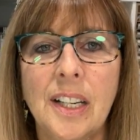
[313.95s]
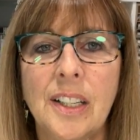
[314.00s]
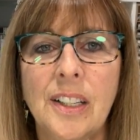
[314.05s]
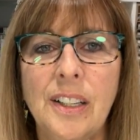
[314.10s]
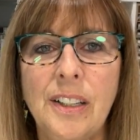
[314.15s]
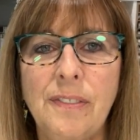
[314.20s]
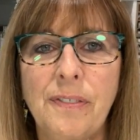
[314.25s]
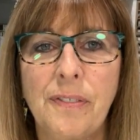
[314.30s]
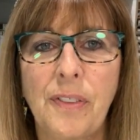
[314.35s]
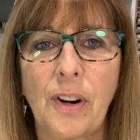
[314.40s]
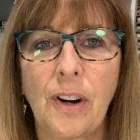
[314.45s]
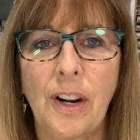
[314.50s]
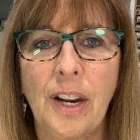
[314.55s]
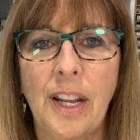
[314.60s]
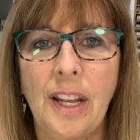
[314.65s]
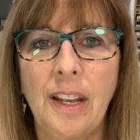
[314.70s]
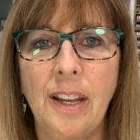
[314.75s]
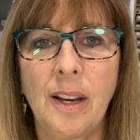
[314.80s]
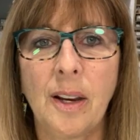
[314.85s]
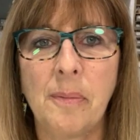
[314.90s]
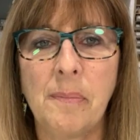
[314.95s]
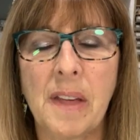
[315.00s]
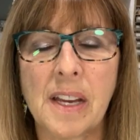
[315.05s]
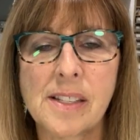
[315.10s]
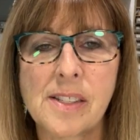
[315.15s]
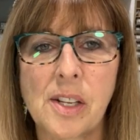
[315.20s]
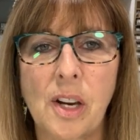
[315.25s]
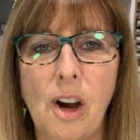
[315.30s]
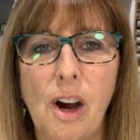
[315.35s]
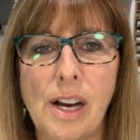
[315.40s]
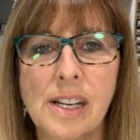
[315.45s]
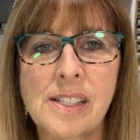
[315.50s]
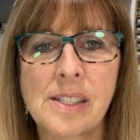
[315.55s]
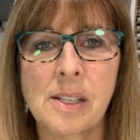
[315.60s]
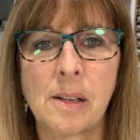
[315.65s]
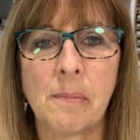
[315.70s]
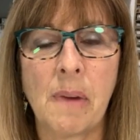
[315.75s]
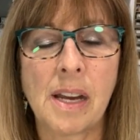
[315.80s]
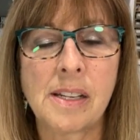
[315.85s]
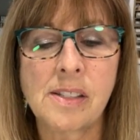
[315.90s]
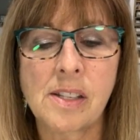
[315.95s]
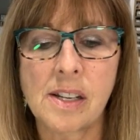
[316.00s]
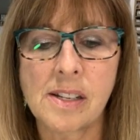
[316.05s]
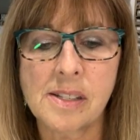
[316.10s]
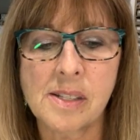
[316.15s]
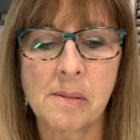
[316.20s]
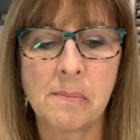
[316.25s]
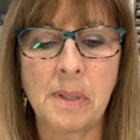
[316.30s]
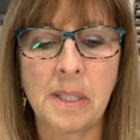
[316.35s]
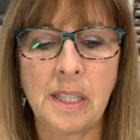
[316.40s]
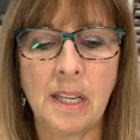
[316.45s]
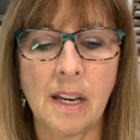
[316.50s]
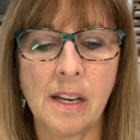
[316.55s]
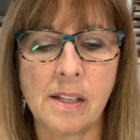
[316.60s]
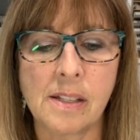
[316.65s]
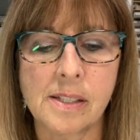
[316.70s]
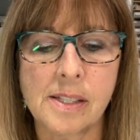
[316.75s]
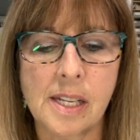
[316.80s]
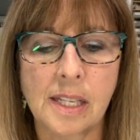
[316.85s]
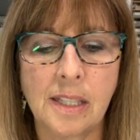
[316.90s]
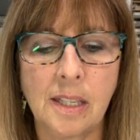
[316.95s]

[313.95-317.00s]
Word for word: Good for him. That's awesome. I saw somebody else.